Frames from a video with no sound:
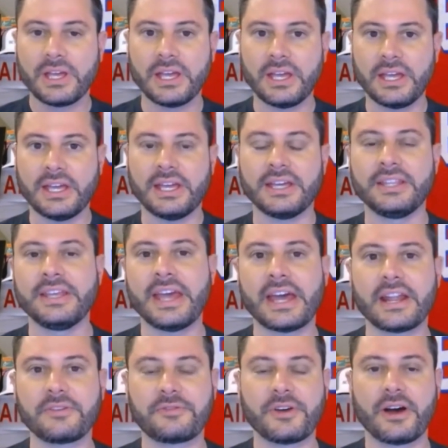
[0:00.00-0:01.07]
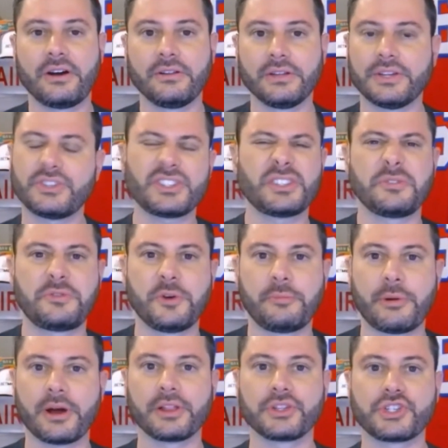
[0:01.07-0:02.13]
In the NFL and just in
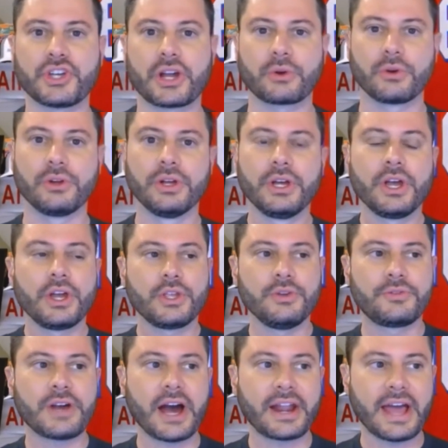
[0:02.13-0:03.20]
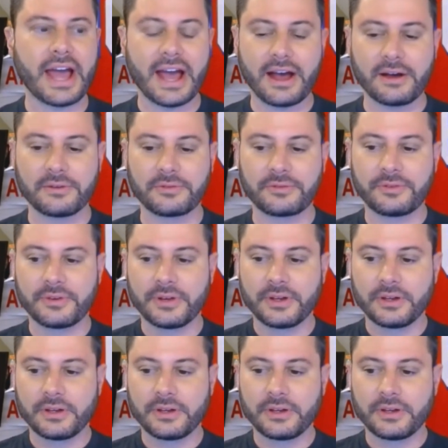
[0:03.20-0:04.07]
football in general, you've got to have,